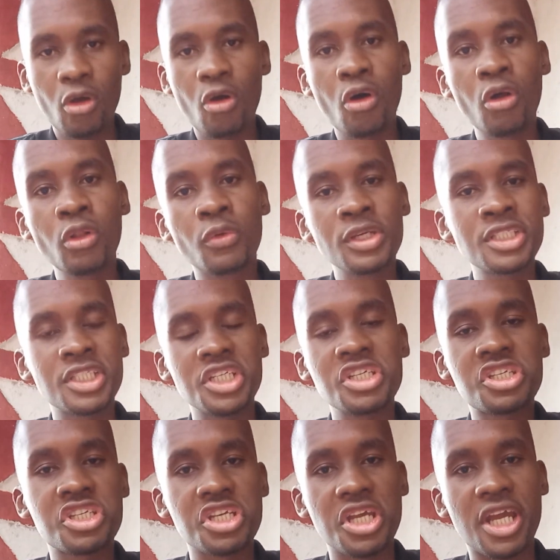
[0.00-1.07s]
always
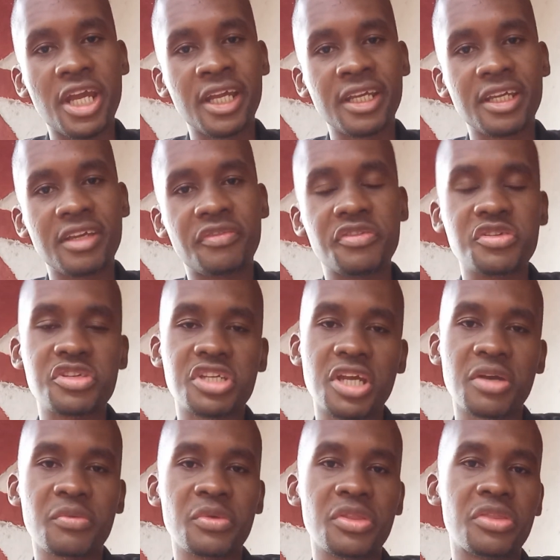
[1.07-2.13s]
each year, if you
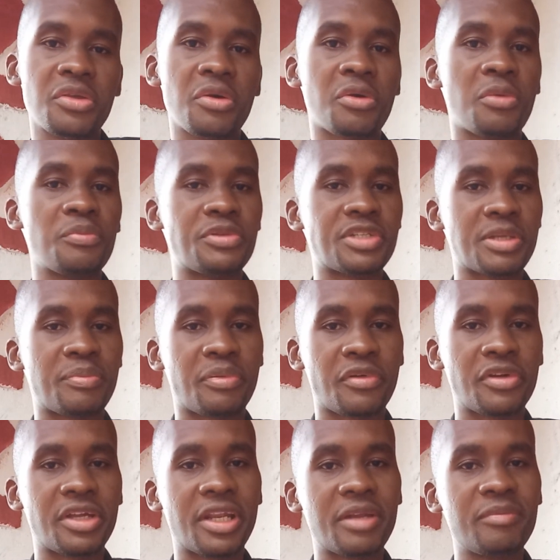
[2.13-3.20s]
check with your computer
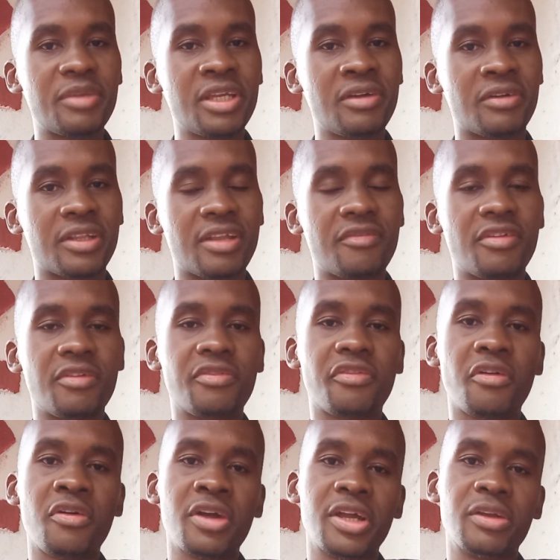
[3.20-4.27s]
programming on level
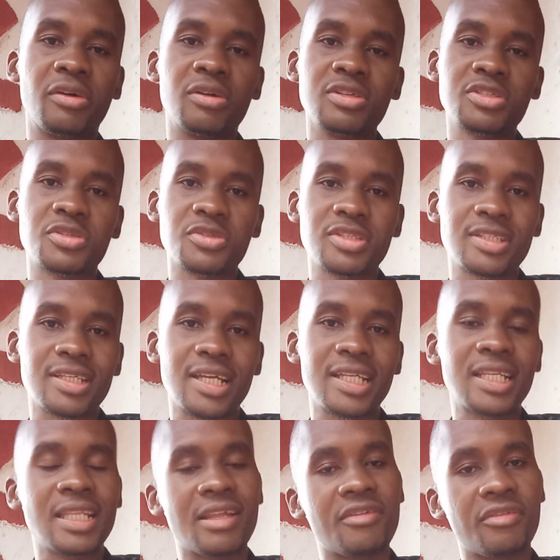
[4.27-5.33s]
4 and also
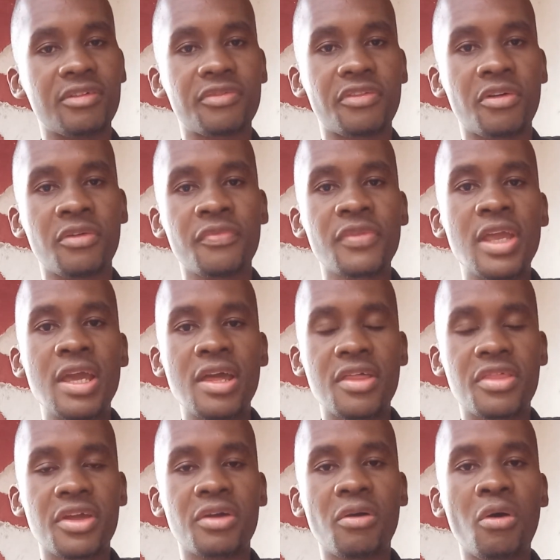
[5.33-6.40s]
said level 4,
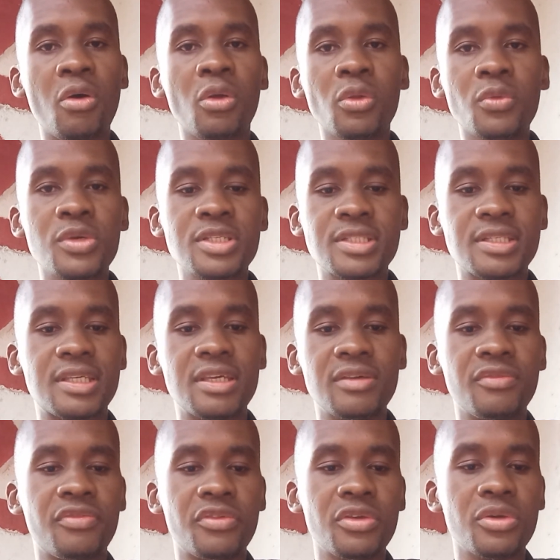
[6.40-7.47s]
they always
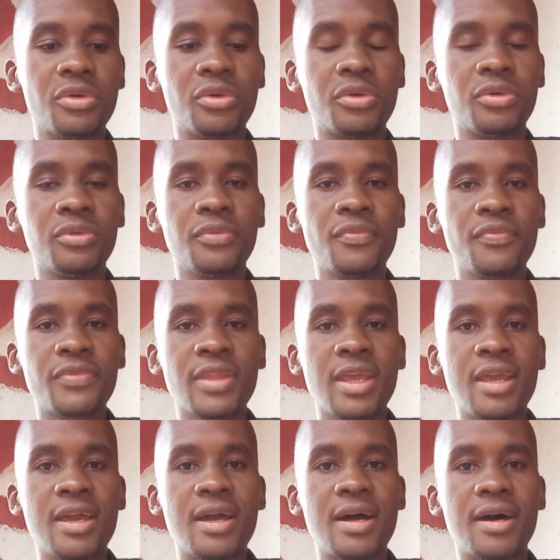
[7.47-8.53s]
give you
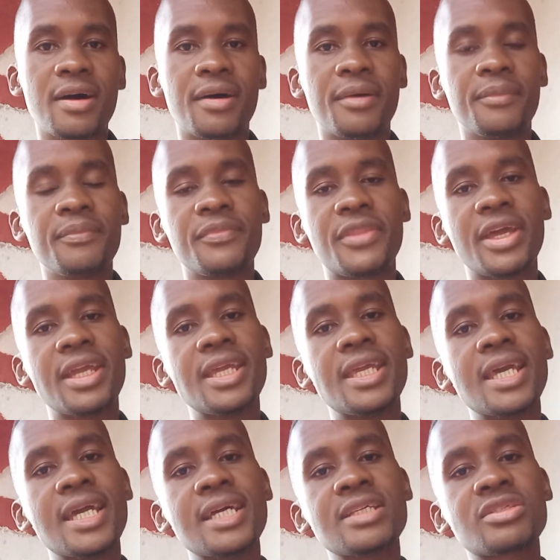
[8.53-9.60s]
the
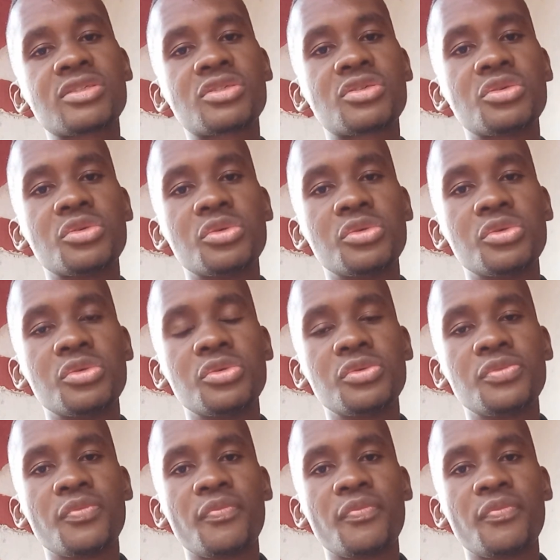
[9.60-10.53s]
years to